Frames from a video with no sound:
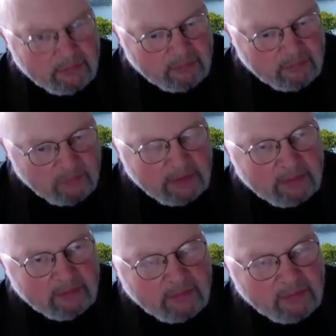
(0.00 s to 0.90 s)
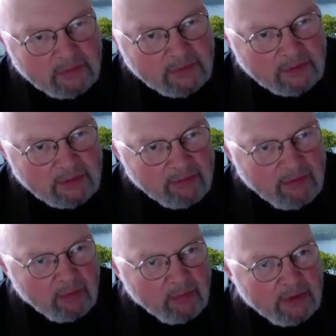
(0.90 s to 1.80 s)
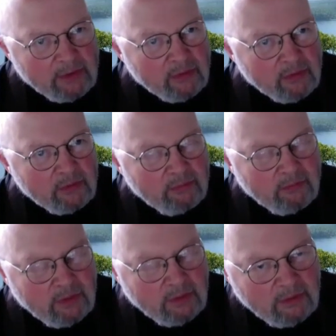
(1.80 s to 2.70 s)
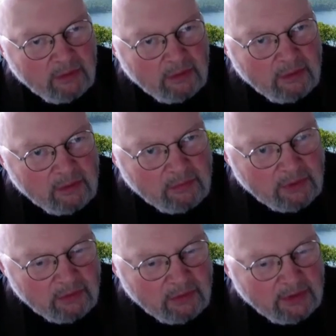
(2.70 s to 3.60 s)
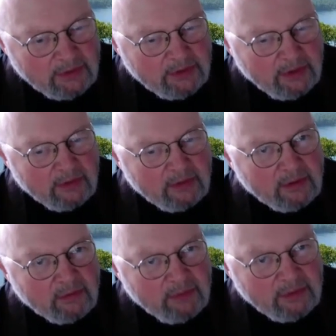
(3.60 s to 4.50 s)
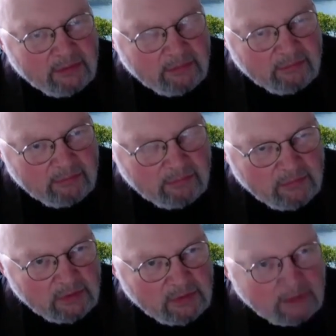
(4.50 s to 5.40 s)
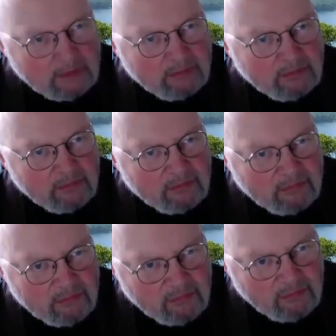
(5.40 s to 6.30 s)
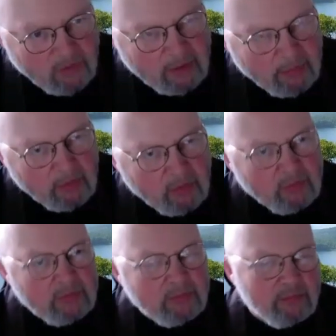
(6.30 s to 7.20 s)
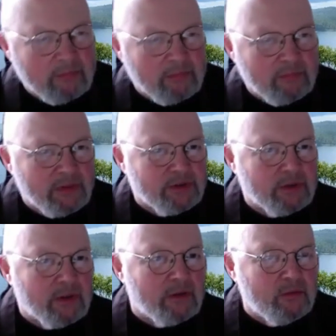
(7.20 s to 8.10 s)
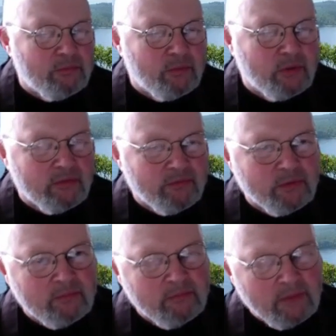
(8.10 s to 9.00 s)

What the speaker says: we can learn to live that way too, where to the extent that we can drop our own measure, our own point of view,